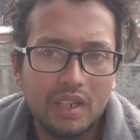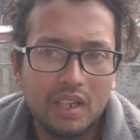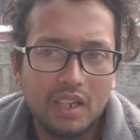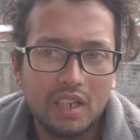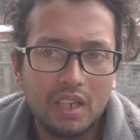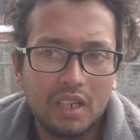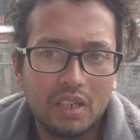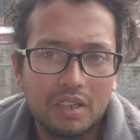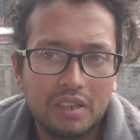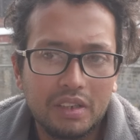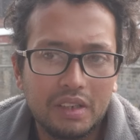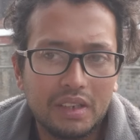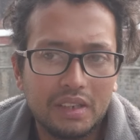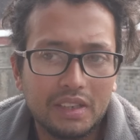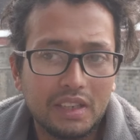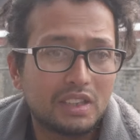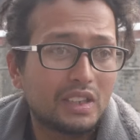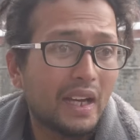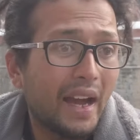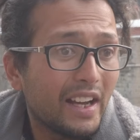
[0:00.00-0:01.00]
uh,
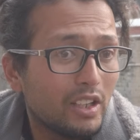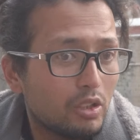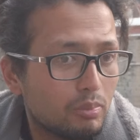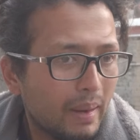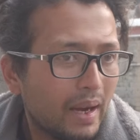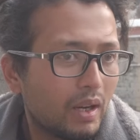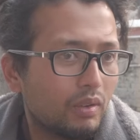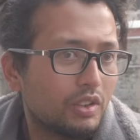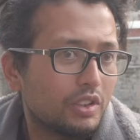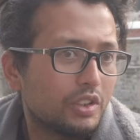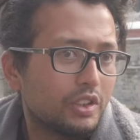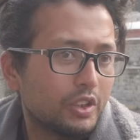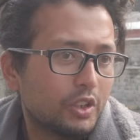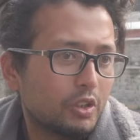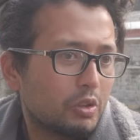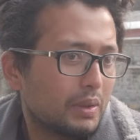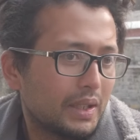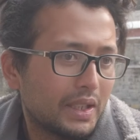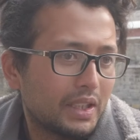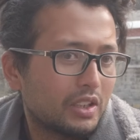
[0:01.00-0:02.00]
the child marriage, you
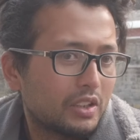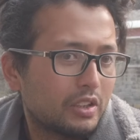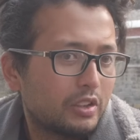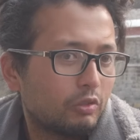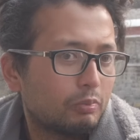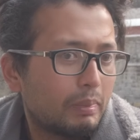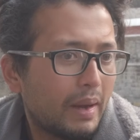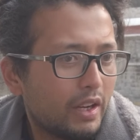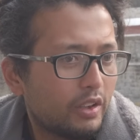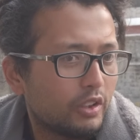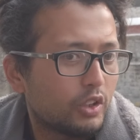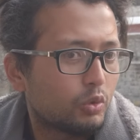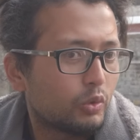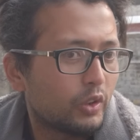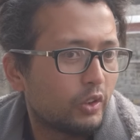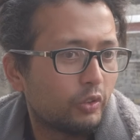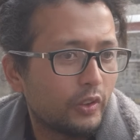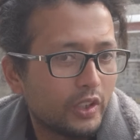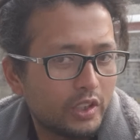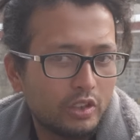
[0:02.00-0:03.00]
know, like the parents
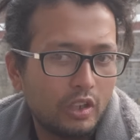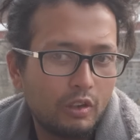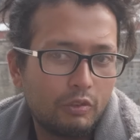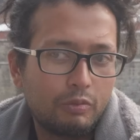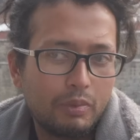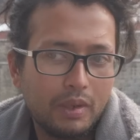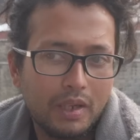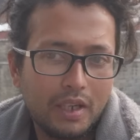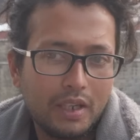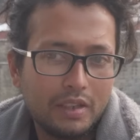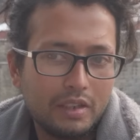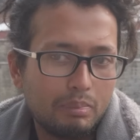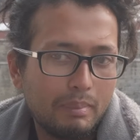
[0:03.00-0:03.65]
would fix up uh,